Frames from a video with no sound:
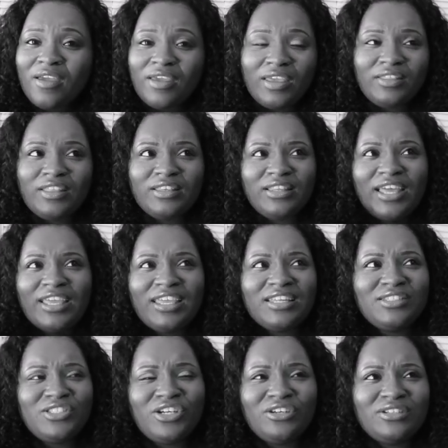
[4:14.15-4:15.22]
and then like
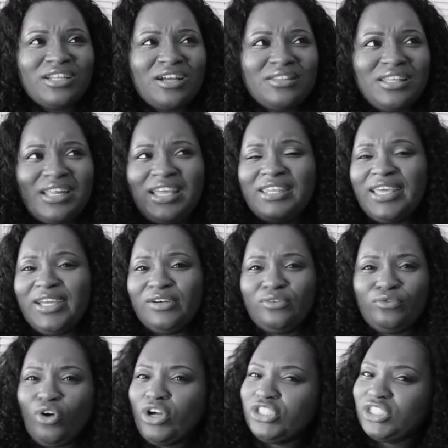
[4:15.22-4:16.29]
it turned out that I had like a
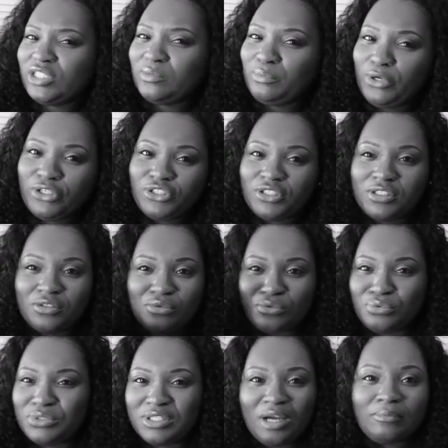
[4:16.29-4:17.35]
fraudulent purchase
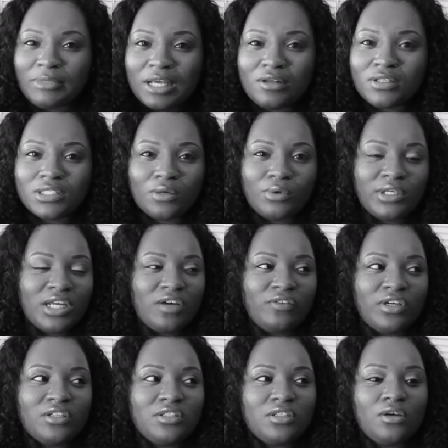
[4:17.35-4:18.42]
through something else or
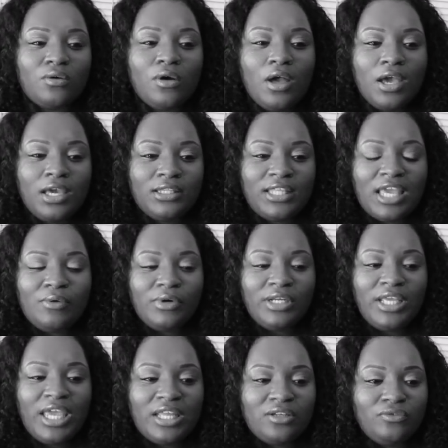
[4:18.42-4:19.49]
whatever and so they went
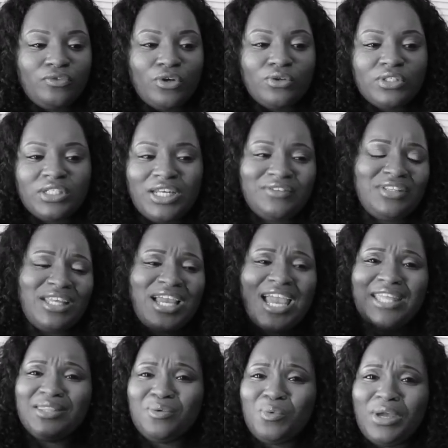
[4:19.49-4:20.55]
ahead and froze and everything I
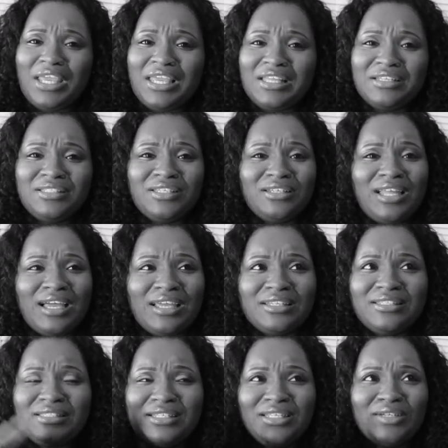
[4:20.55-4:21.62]
had to wait until I
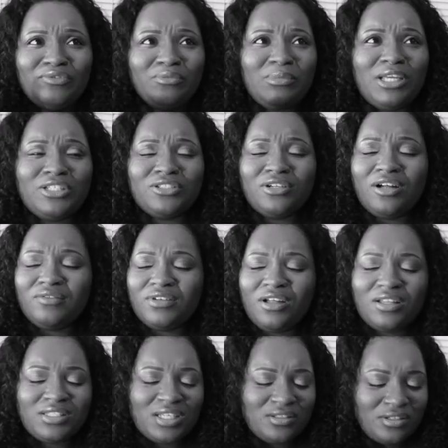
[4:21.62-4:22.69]
can send information off and
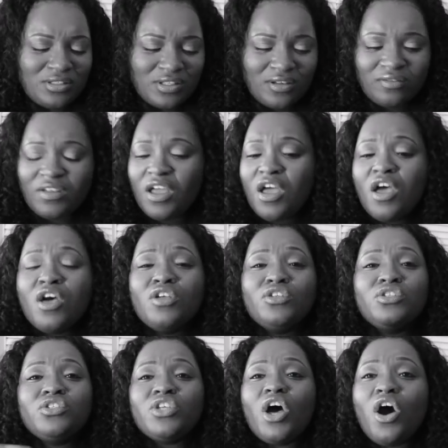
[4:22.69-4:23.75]
all this other stuff
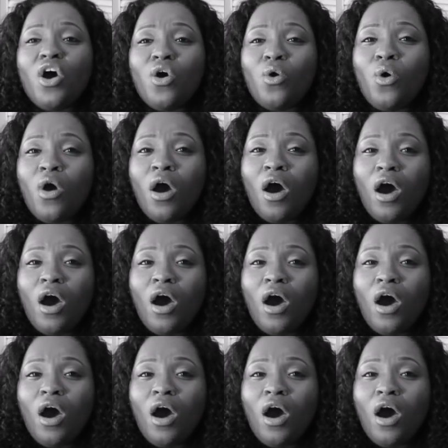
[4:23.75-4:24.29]
so